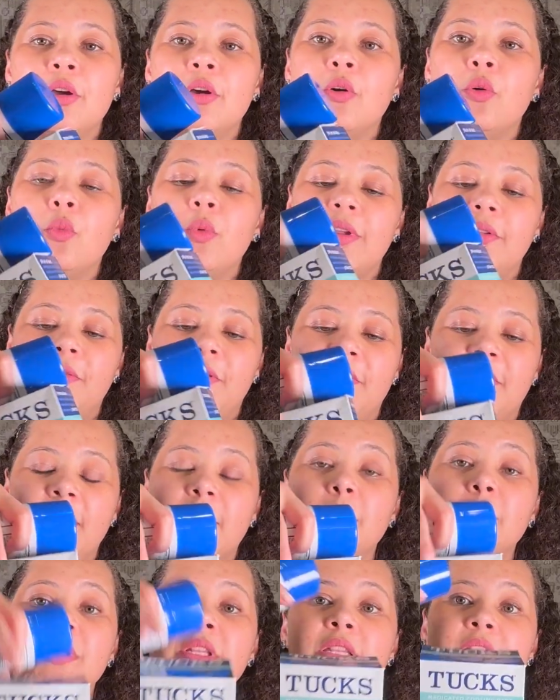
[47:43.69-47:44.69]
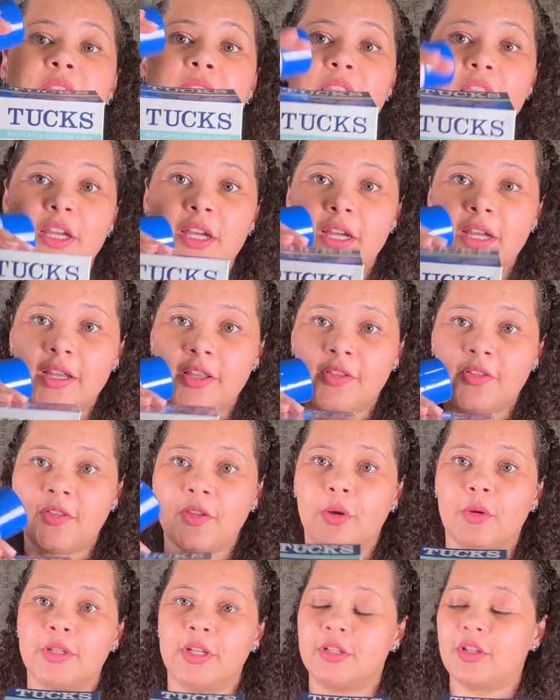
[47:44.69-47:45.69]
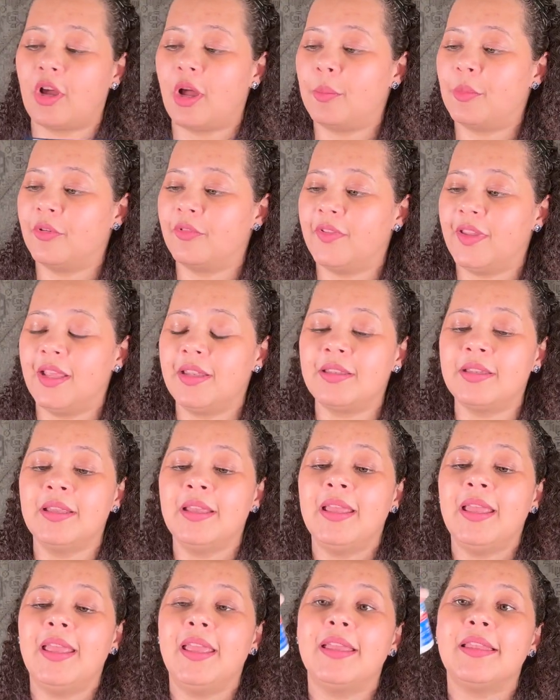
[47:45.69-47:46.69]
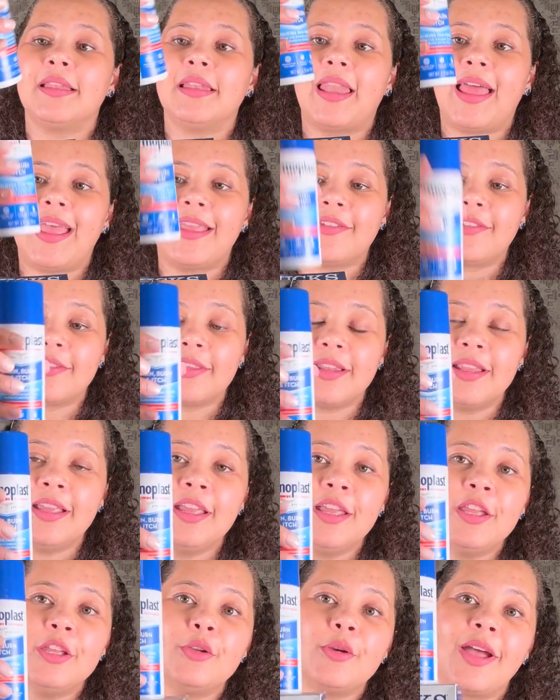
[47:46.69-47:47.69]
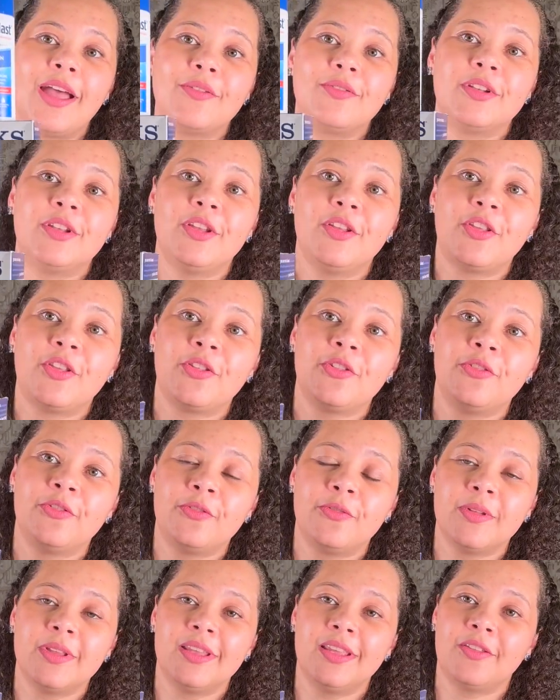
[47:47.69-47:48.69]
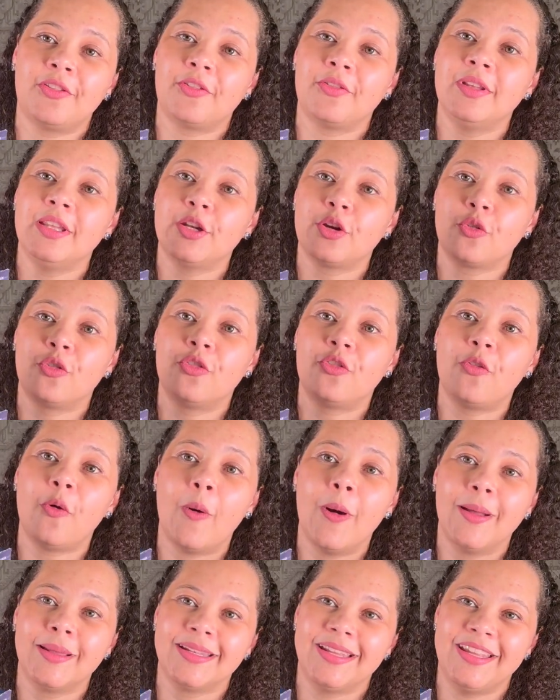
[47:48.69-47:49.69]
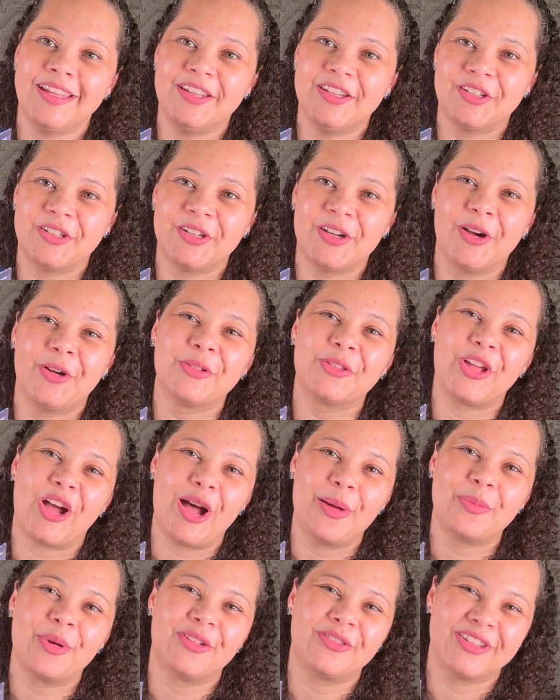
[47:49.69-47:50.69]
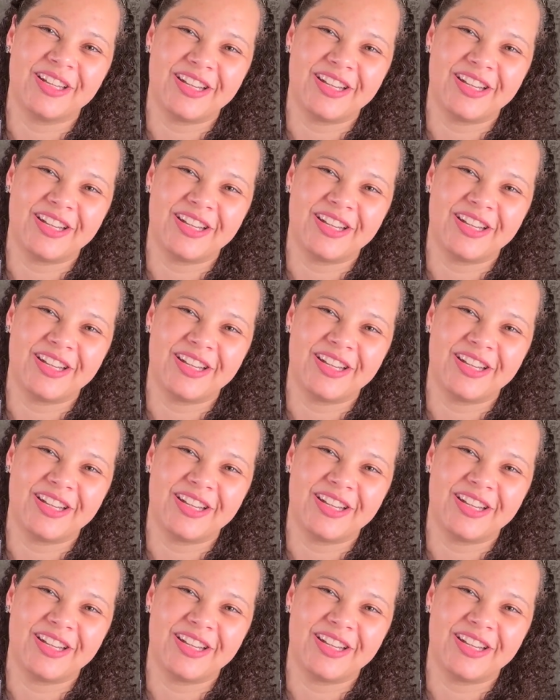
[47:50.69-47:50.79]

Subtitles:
with some tucks on the top of it, and lastly, you have this little foam here on top of it